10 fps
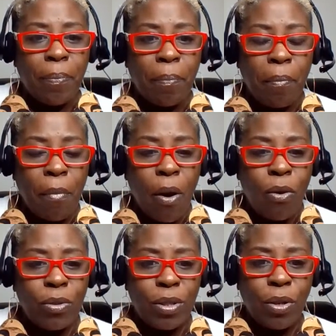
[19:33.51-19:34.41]

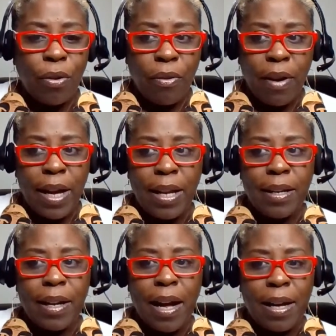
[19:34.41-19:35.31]
most great
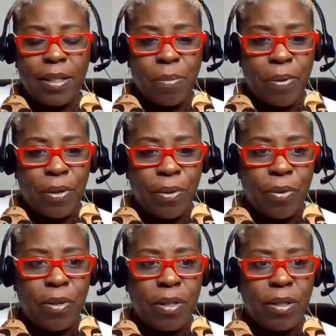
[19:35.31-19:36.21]

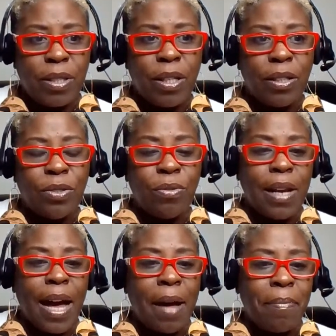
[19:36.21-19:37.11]
entrepreneurs do
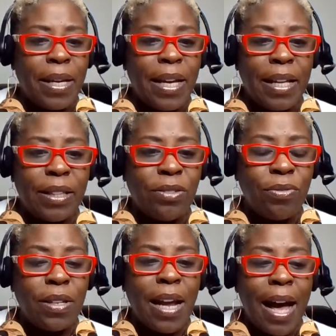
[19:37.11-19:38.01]
not
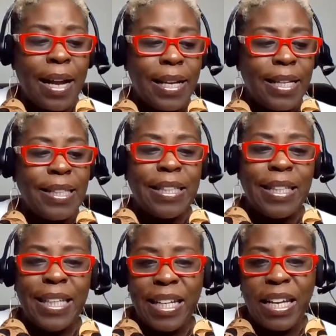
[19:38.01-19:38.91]

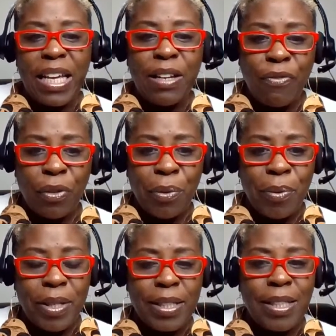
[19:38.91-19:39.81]
easily get
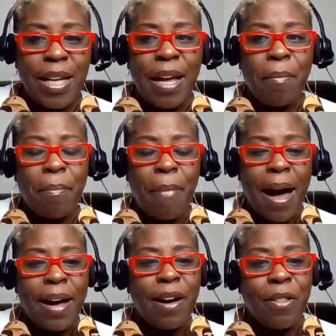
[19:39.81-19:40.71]
influenced
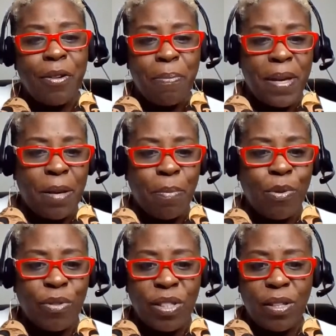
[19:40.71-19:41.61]
by other
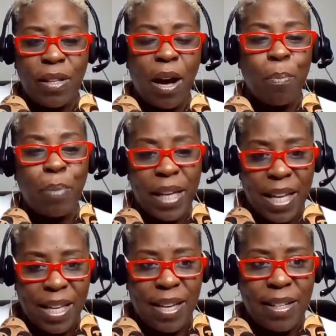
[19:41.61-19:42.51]
people's
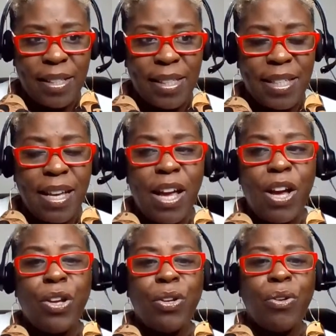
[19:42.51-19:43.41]
opinions,
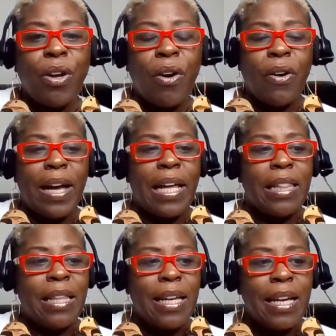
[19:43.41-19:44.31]

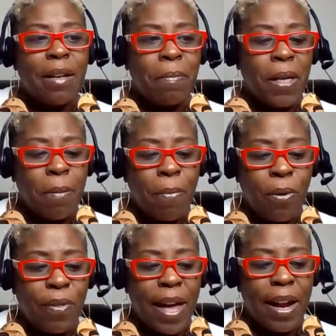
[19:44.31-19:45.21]
and then
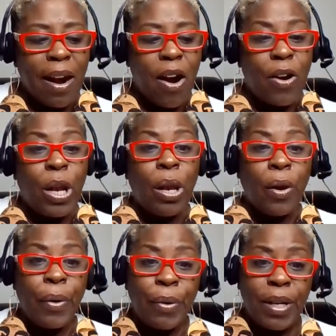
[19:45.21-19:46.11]
people that are
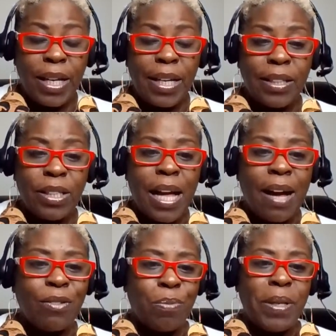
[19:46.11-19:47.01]
learning
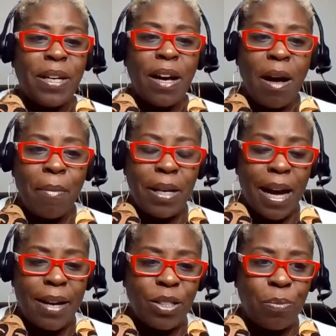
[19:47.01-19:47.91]
how to become an
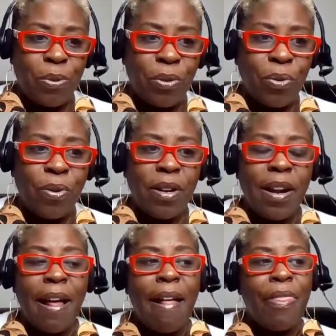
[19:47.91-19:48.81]
entrepreneur,
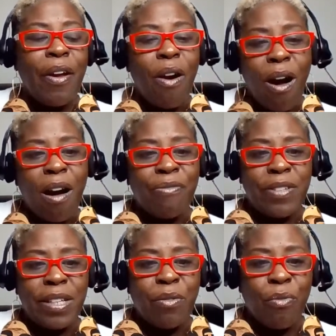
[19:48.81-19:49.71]
they're
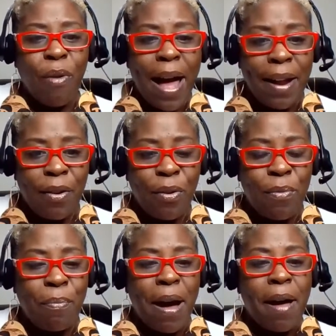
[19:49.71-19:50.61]
often
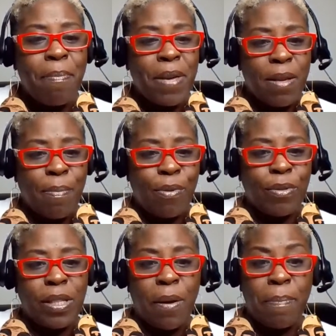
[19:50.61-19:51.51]
rattled by
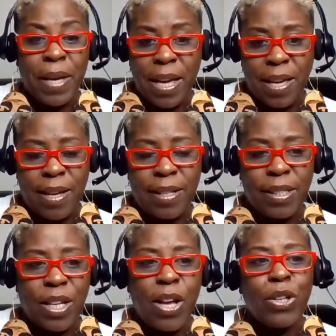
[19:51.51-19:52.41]
people's
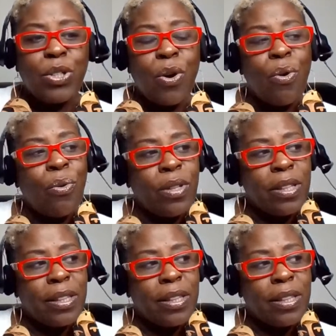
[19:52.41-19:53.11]
opinions. So